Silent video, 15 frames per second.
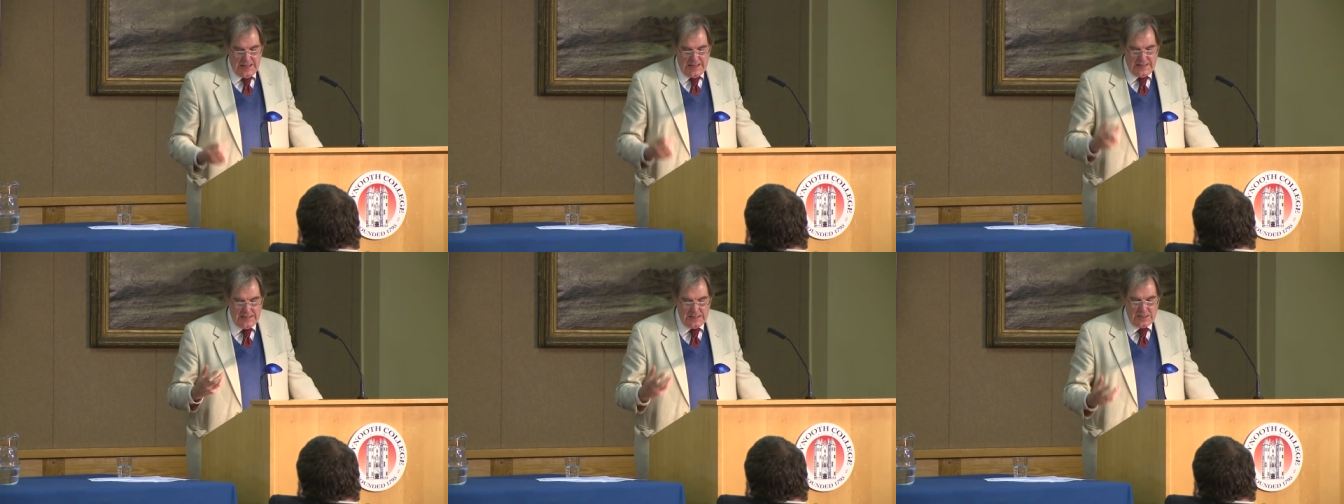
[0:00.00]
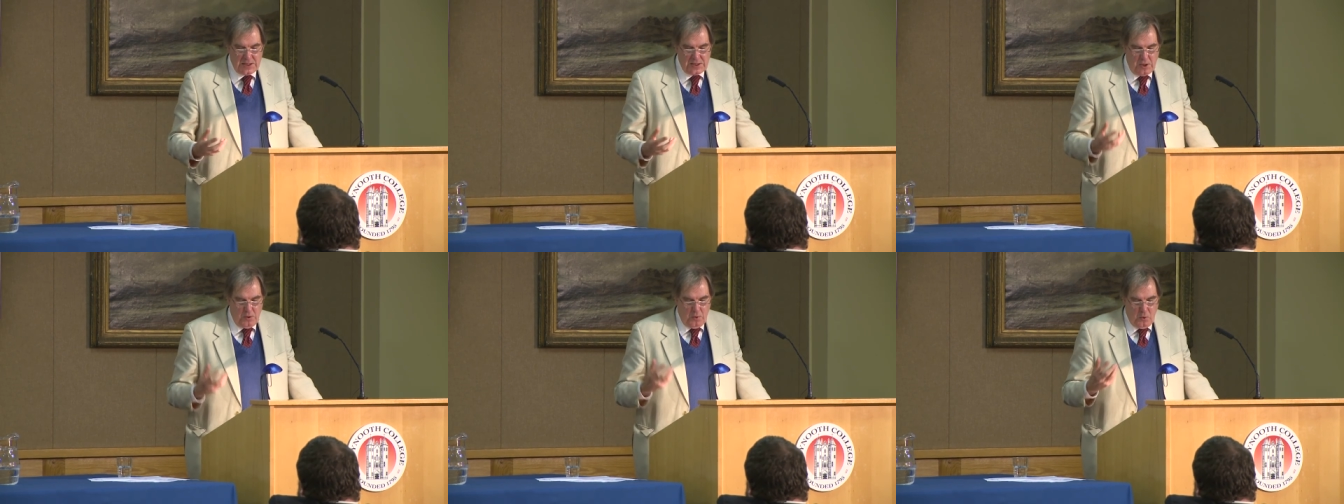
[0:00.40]

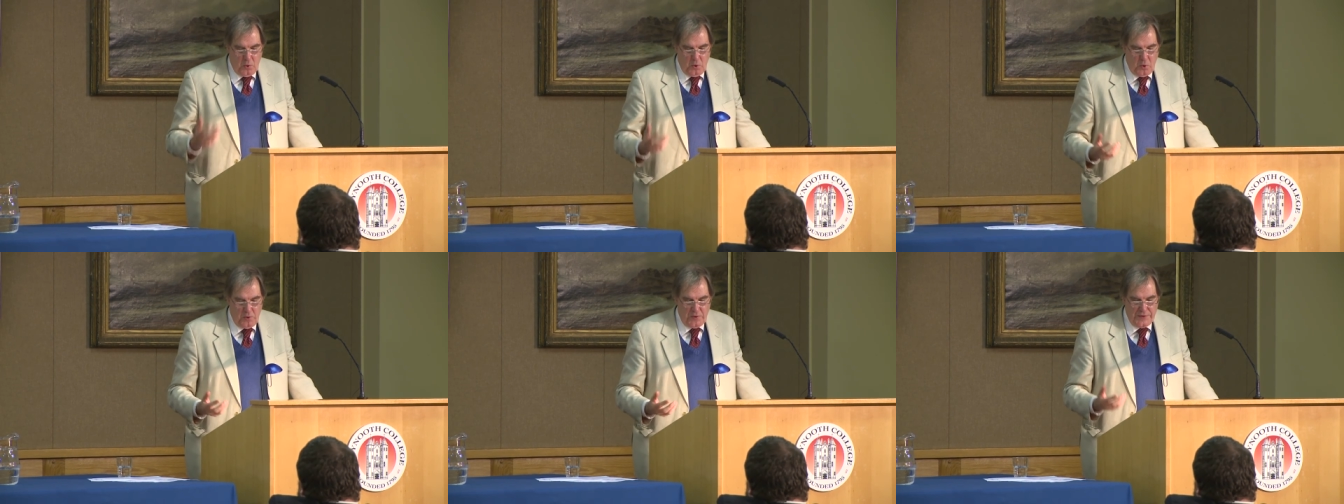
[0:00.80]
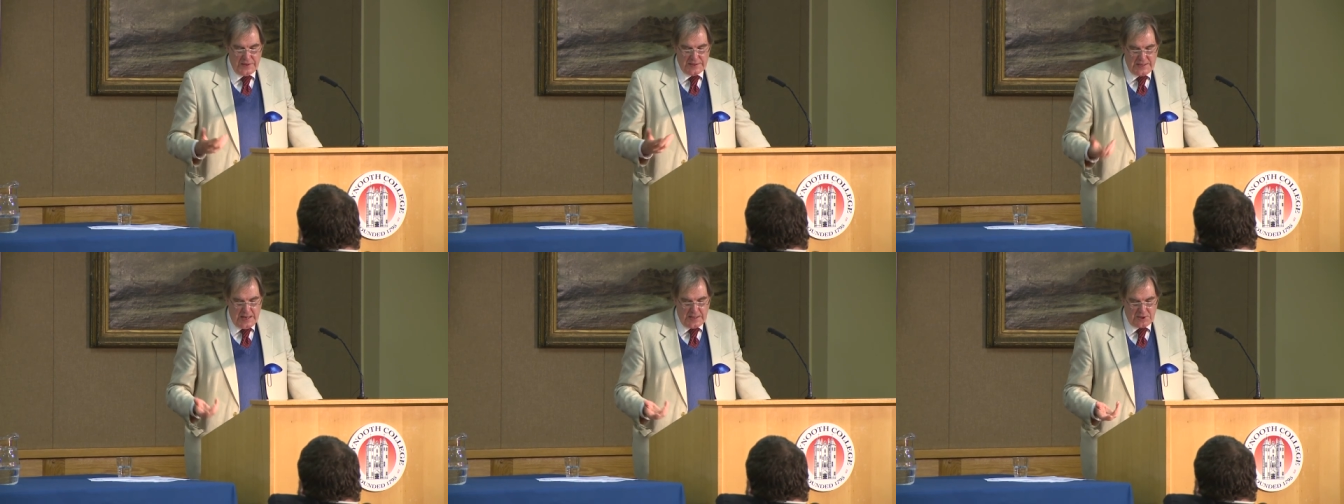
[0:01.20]
Is all that
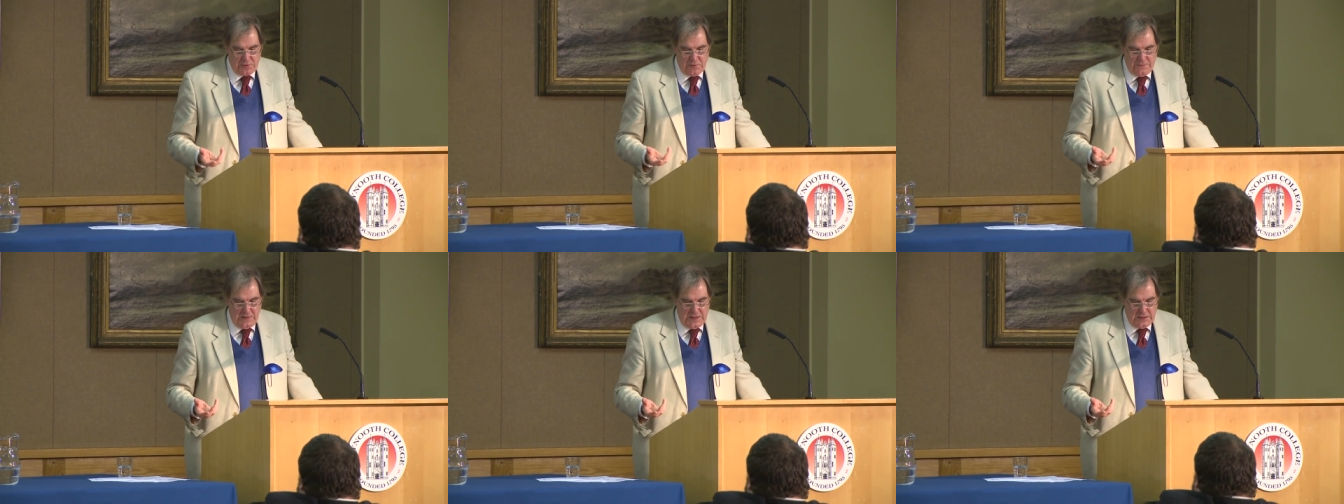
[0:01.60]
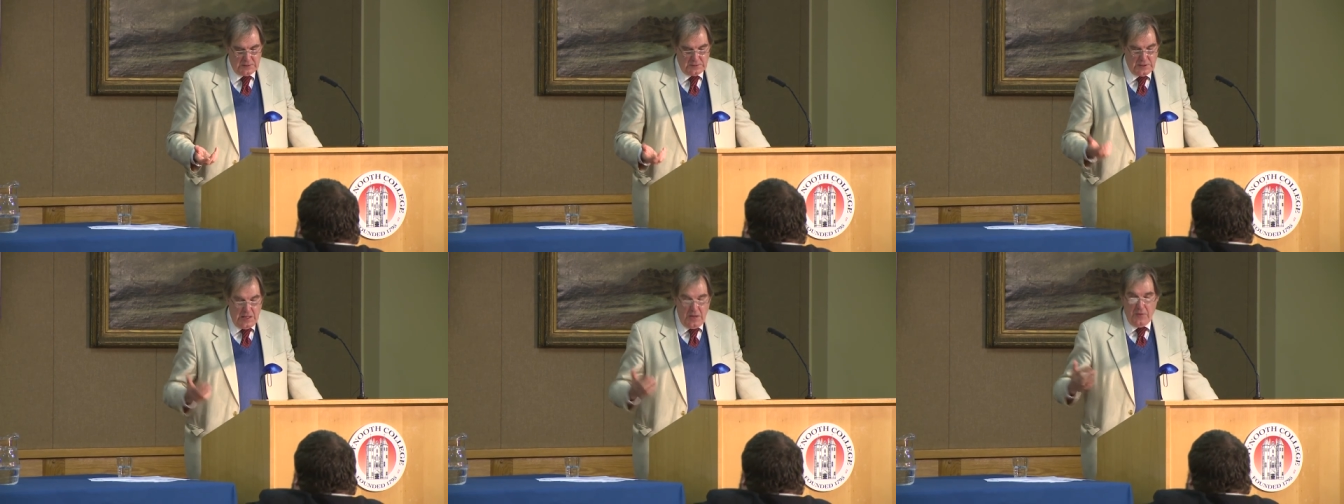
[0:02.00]
the texts
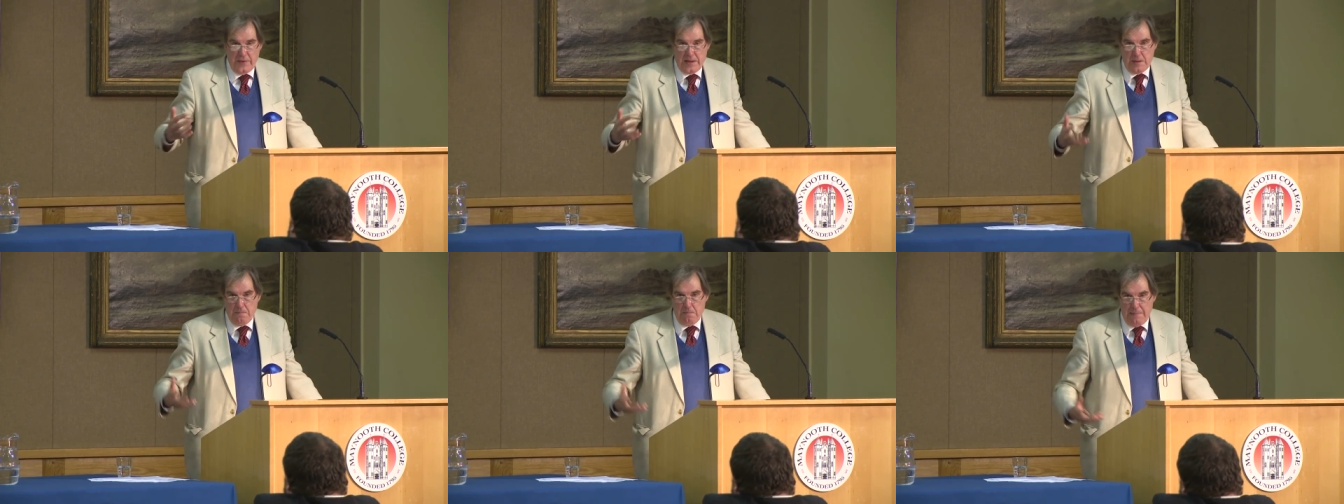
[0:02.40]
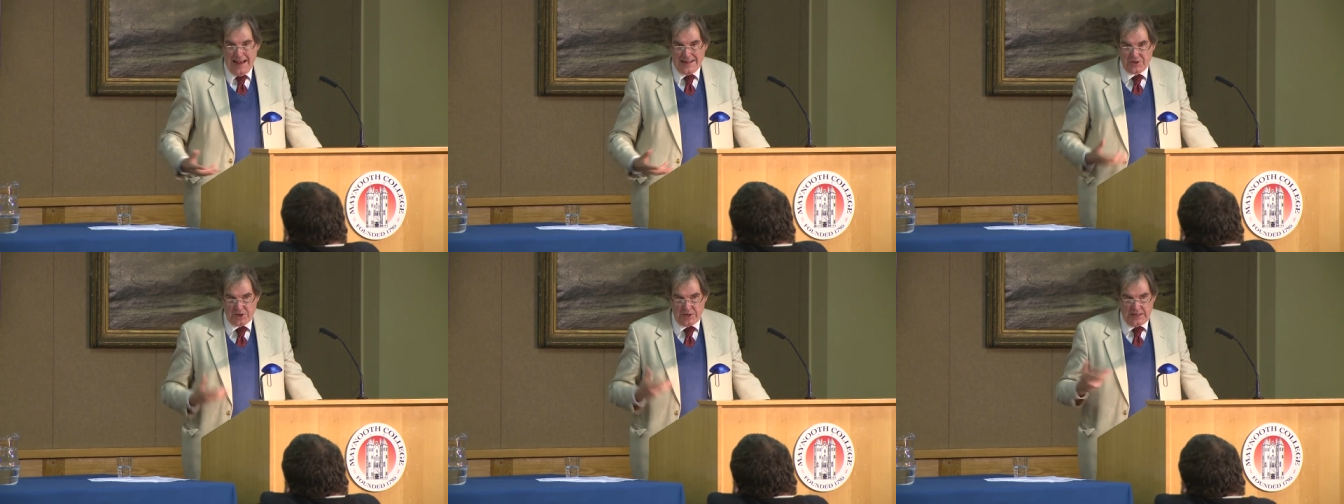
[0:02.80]
reveal the
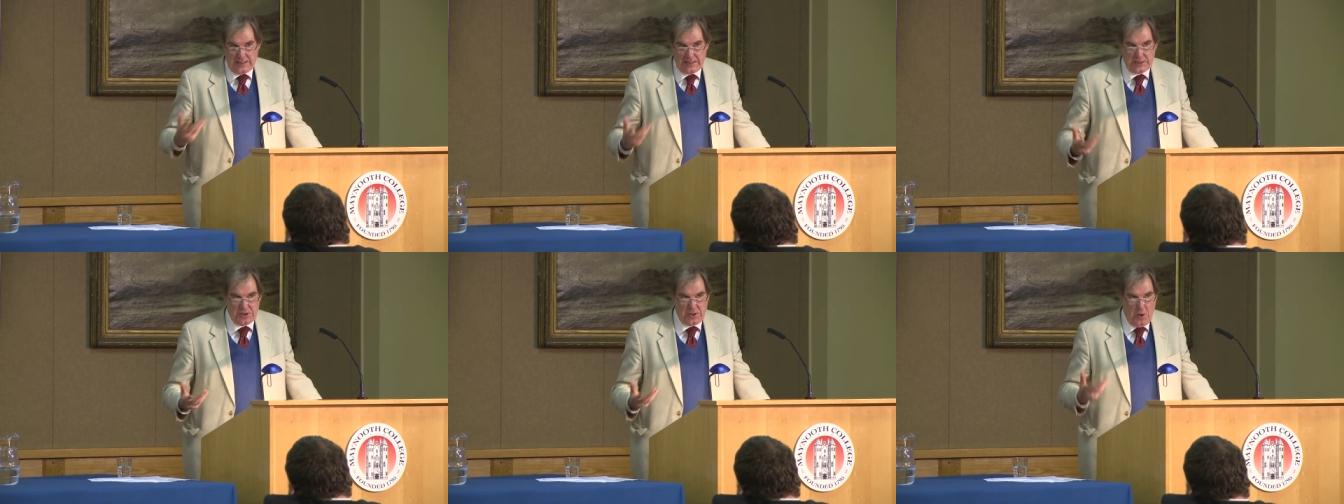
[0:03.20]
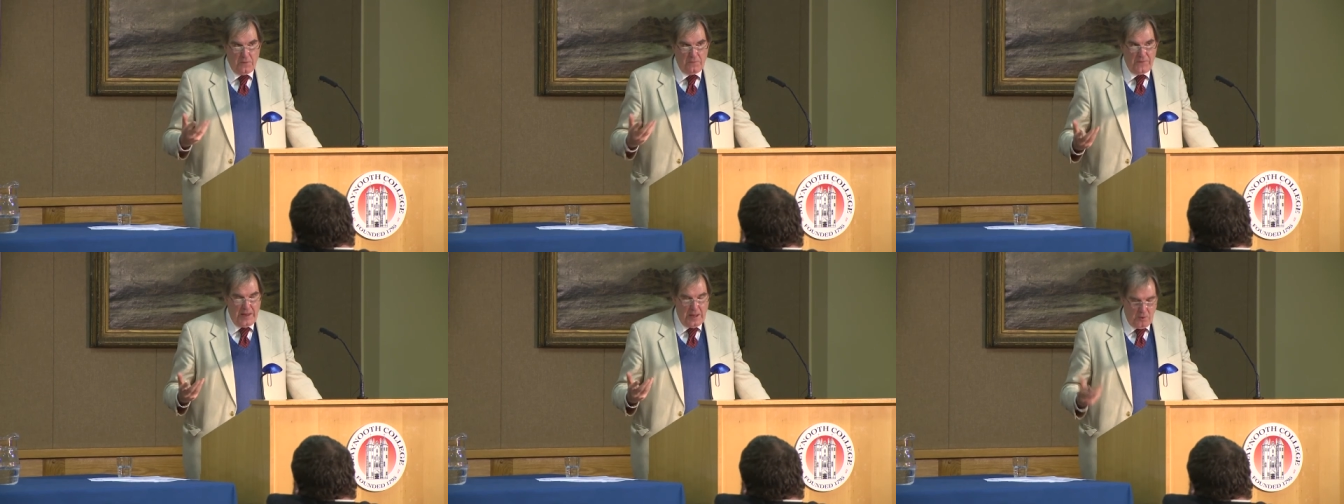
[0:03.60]
imaginings
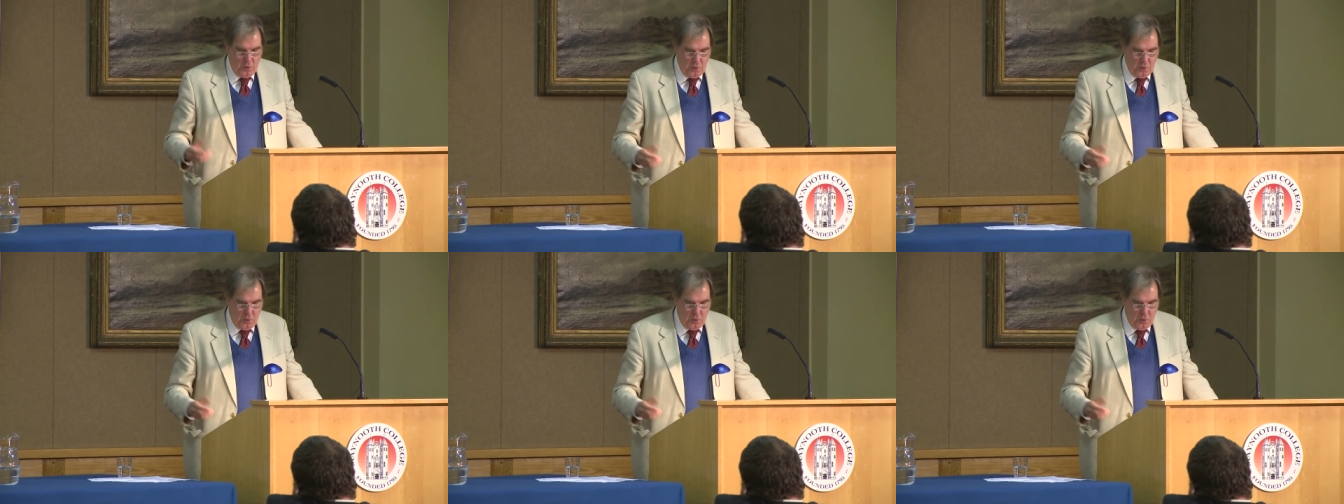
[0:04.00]
of their